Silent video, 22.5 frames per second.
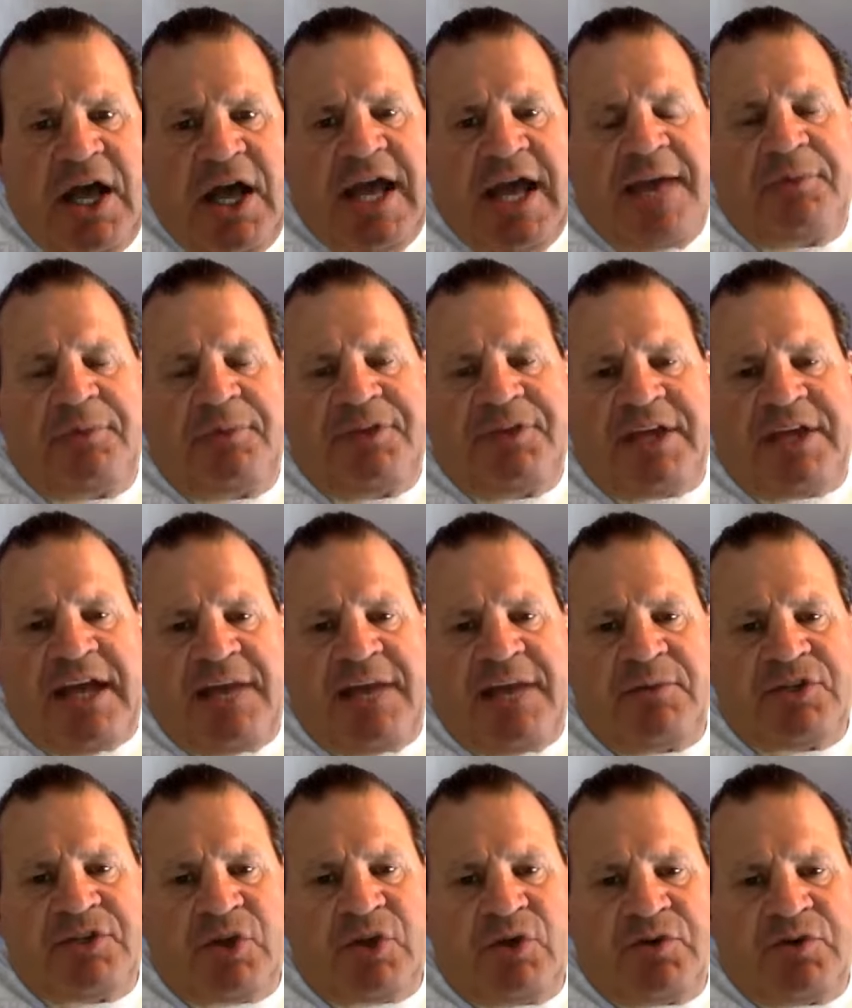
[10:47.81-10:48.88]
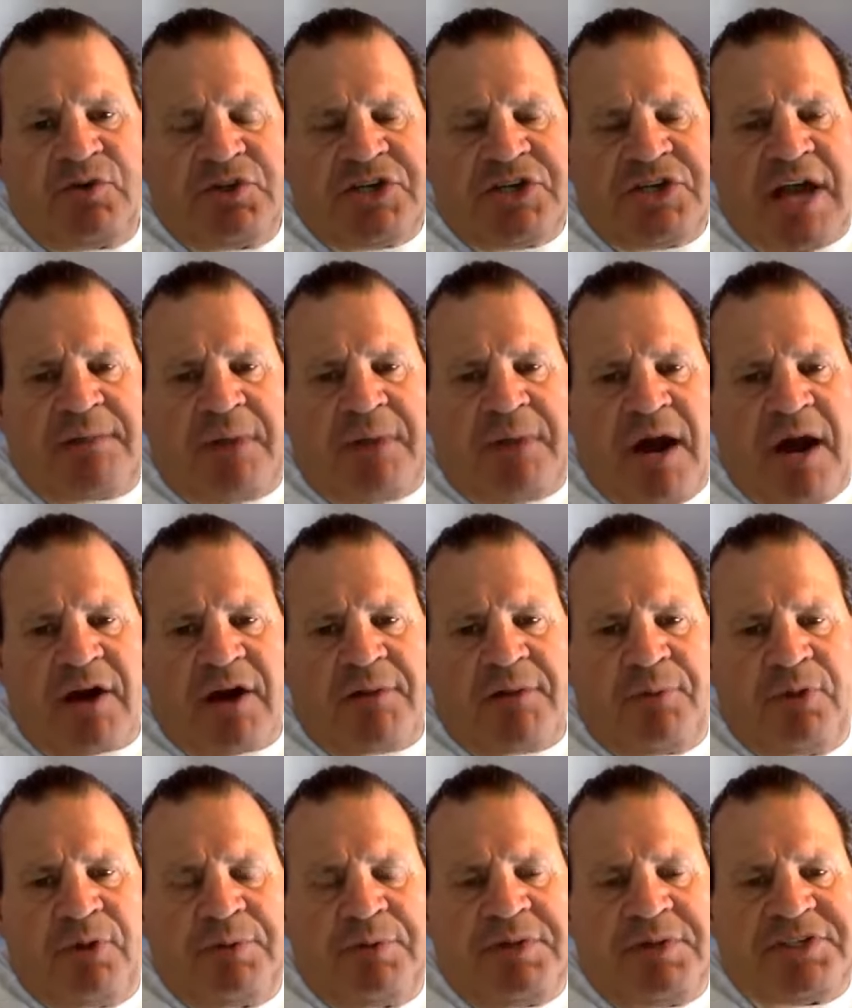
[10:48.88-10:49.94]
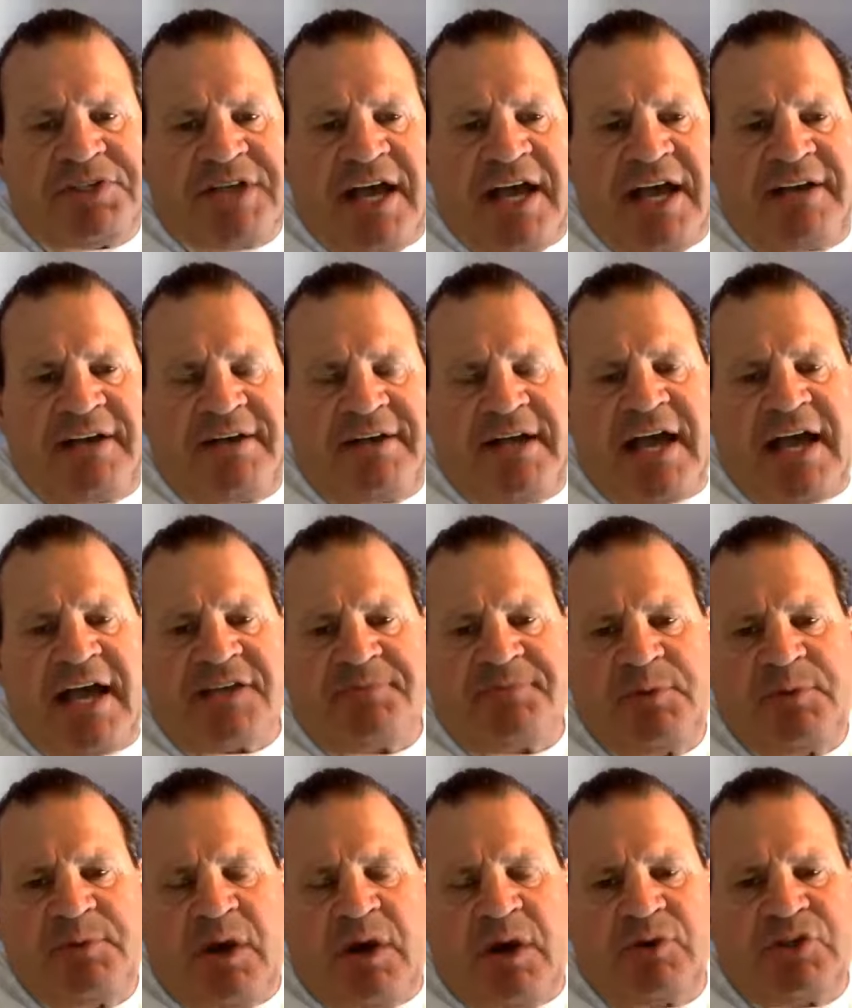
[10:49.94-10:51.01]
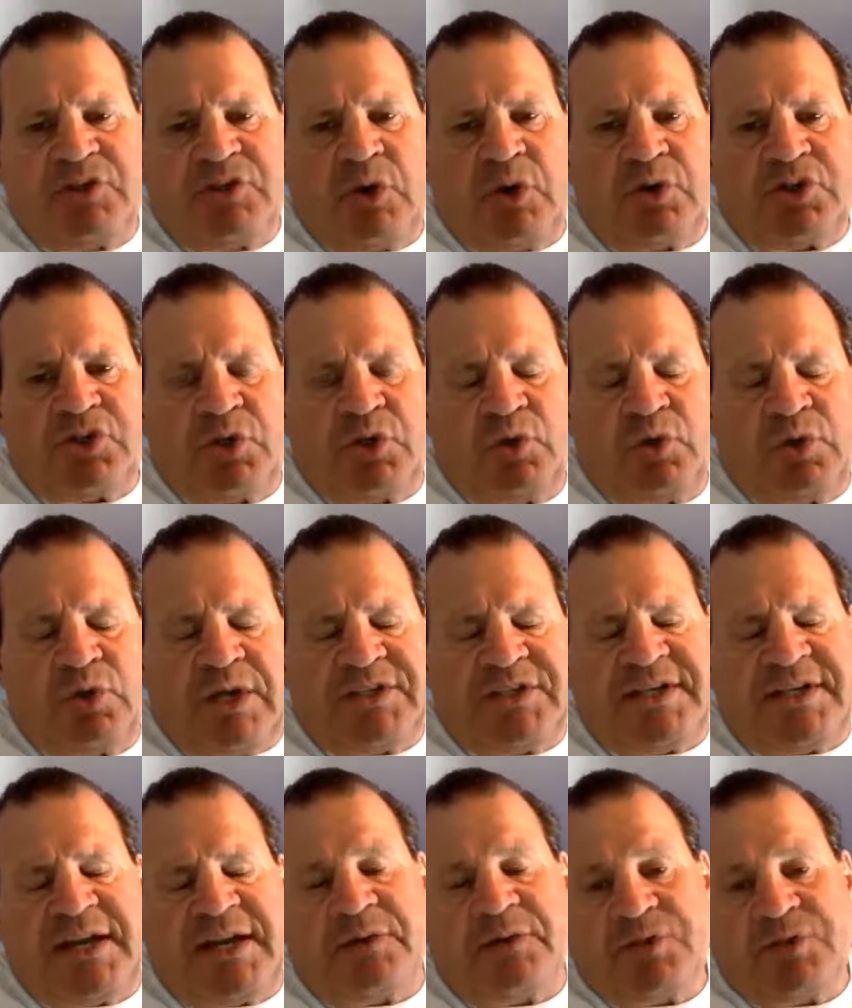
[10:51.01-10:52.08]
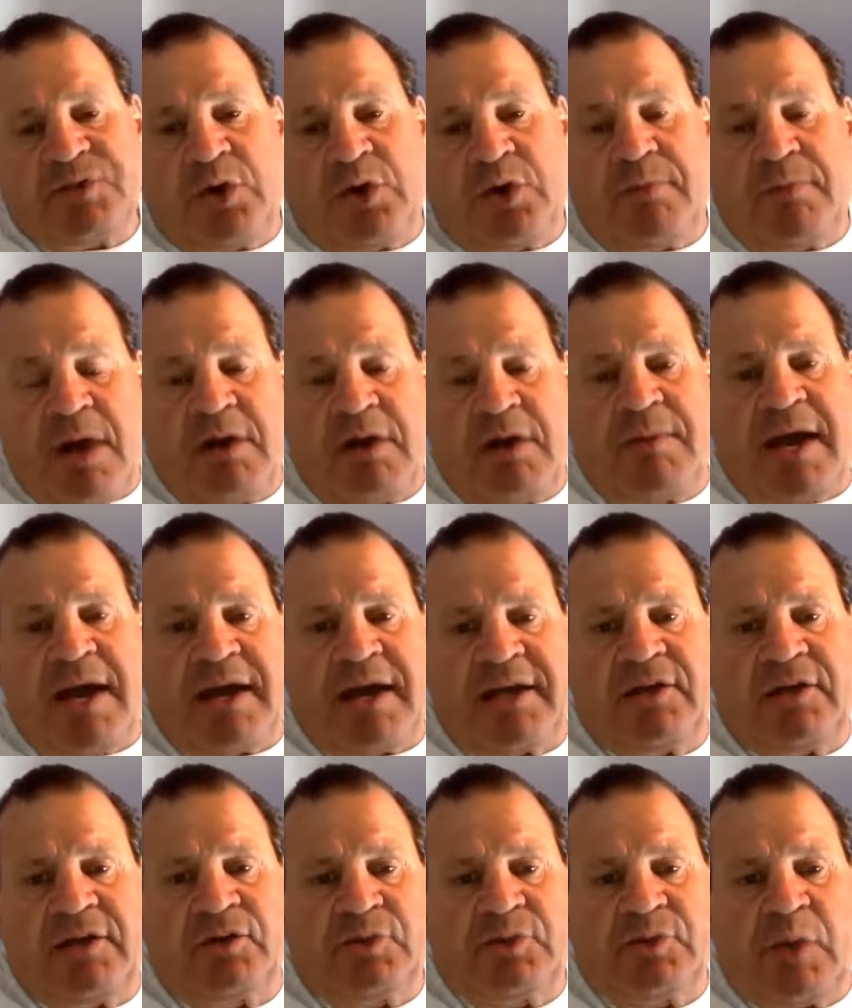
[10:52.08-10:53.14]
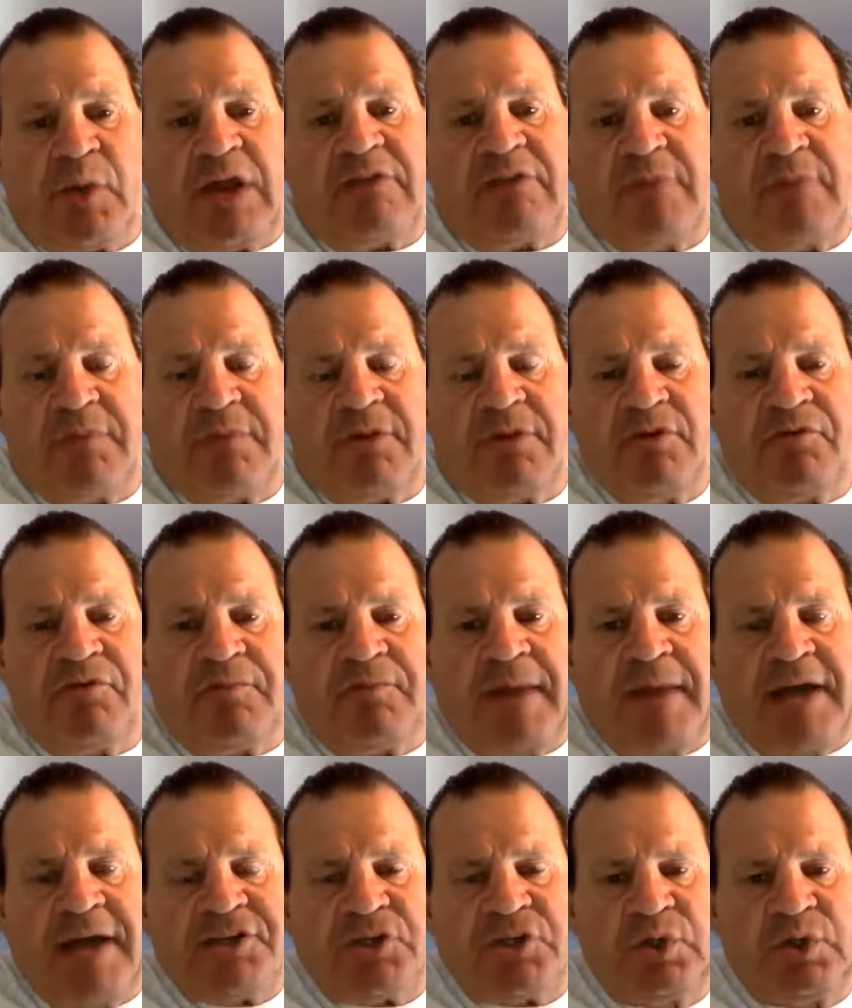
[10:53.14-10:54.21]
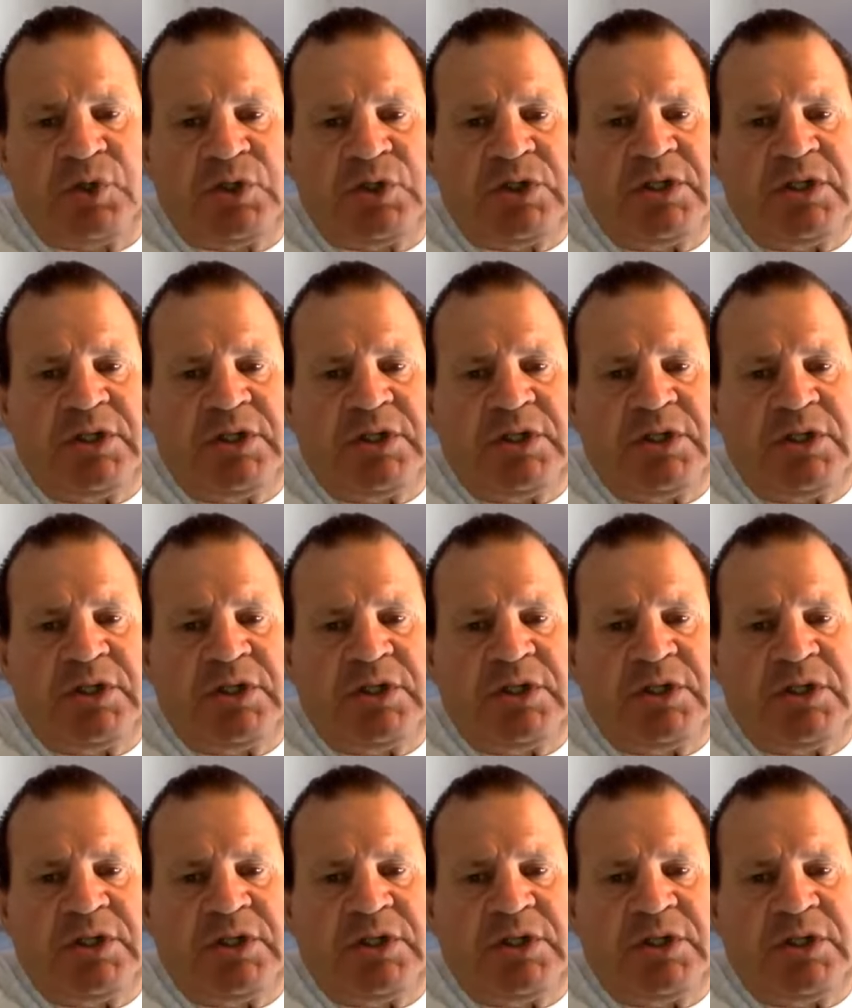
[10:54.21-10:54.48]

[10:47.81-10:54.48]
And when the game was over, Jack Parker pulled me aside and he asked me where I was going to school. I said I was going to Merrimack. He goes, well, I remember you from high school.